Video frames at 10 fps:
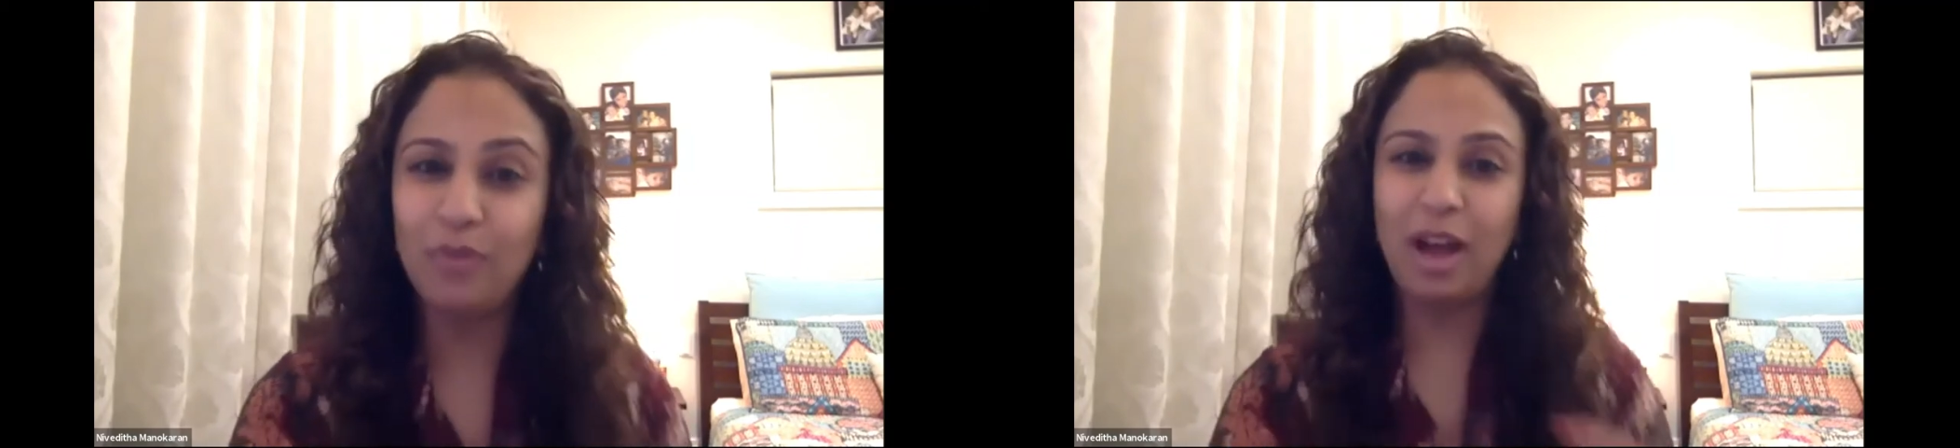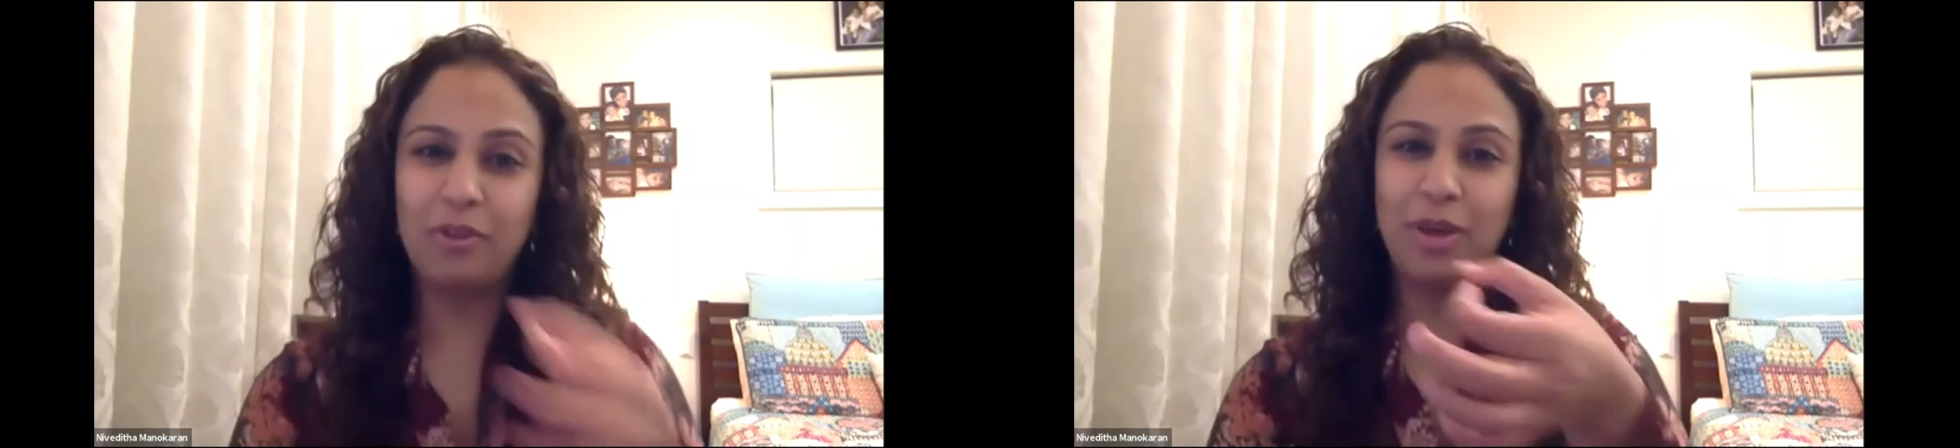
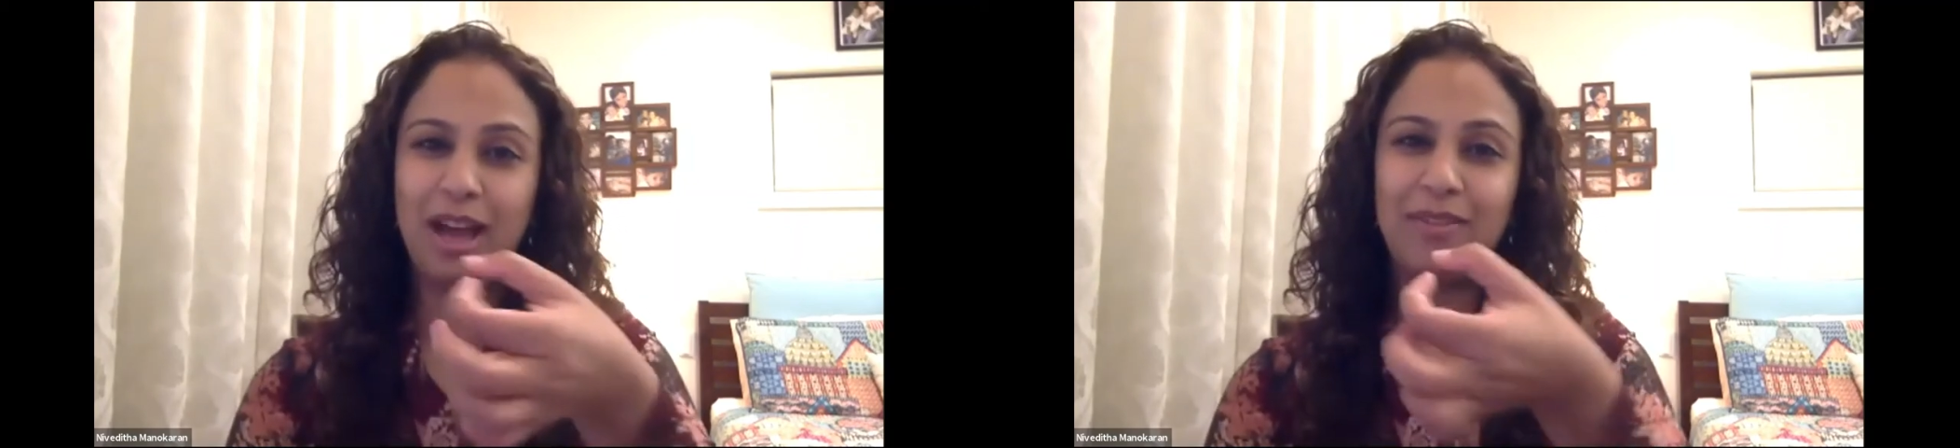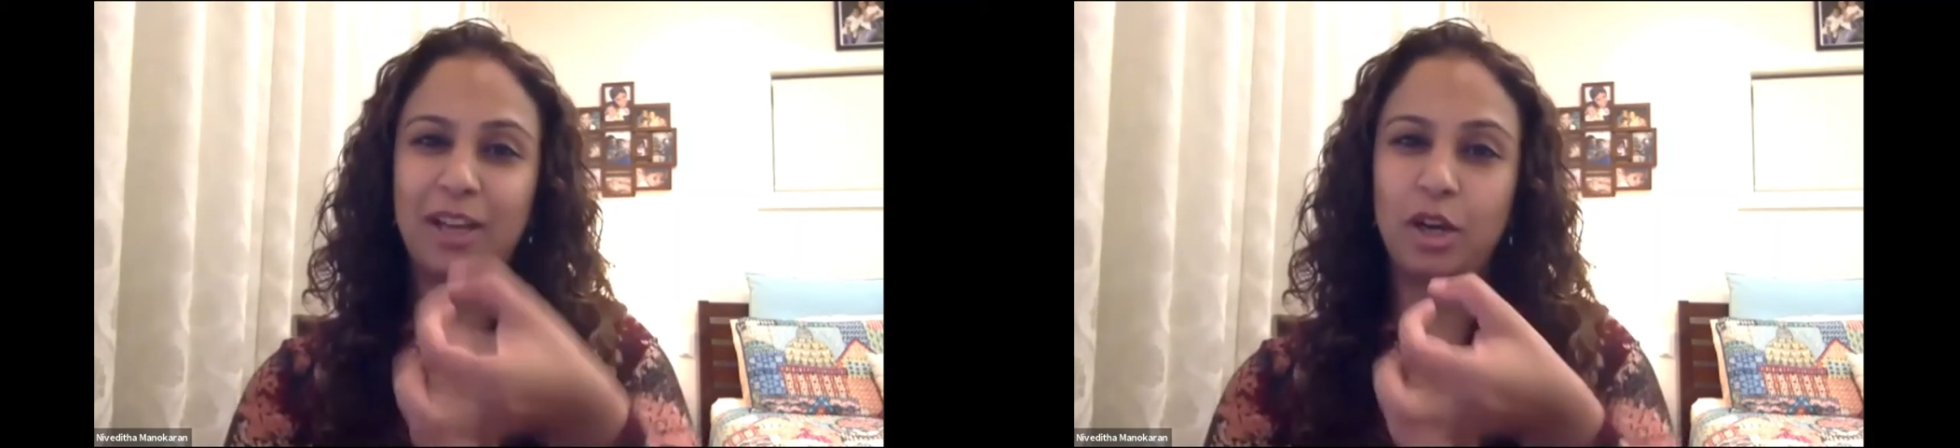how you
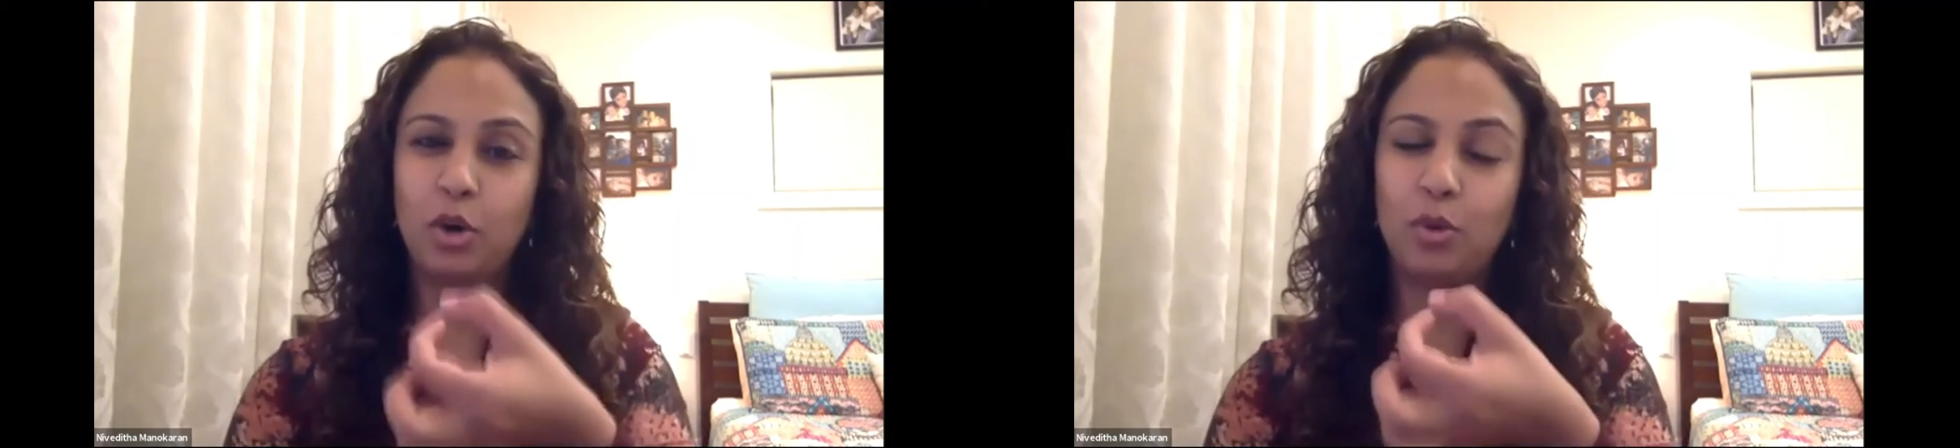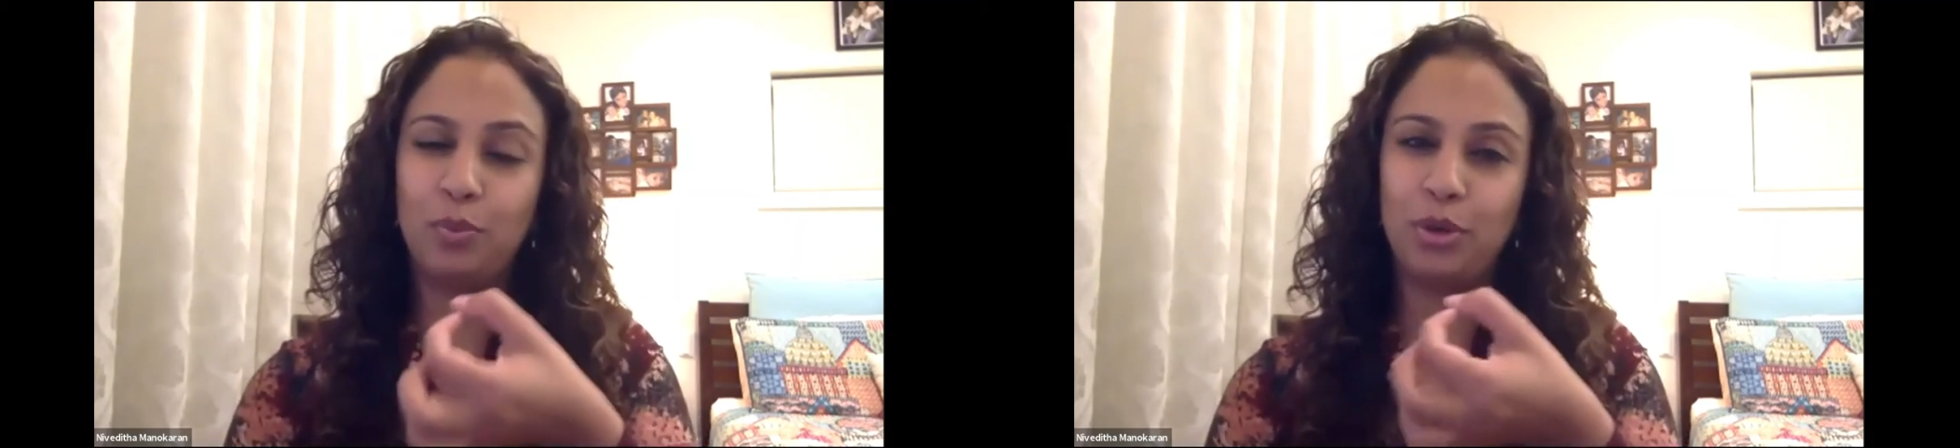have like an
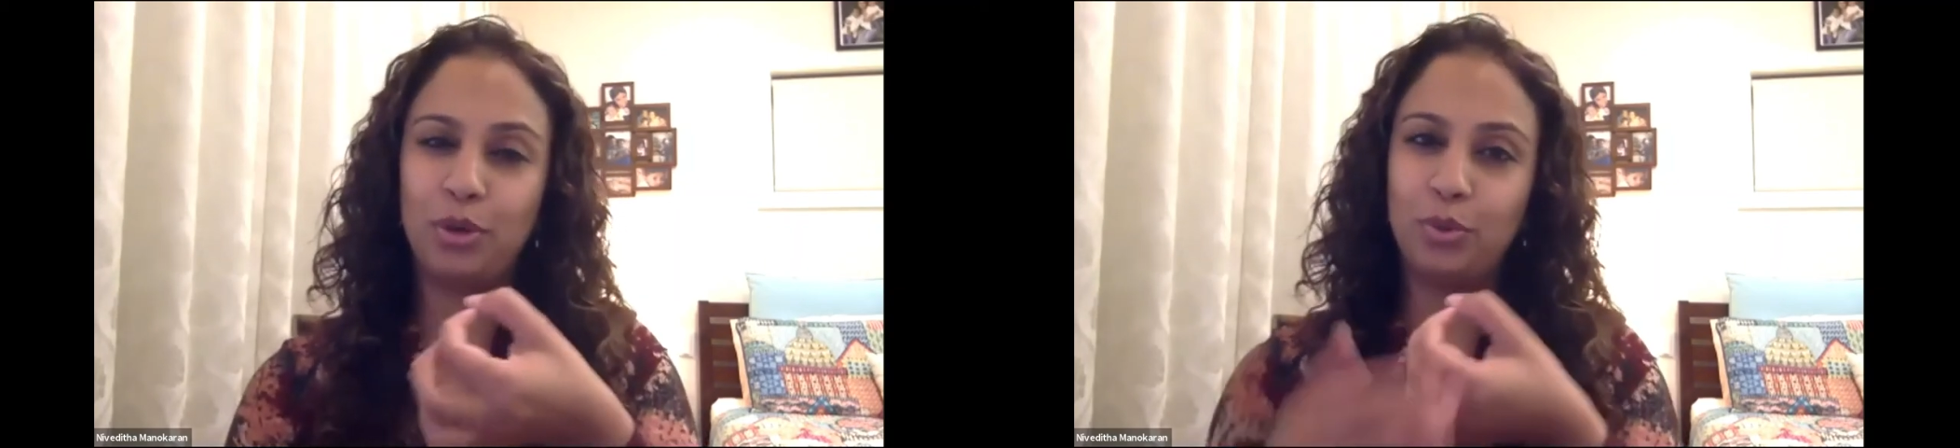open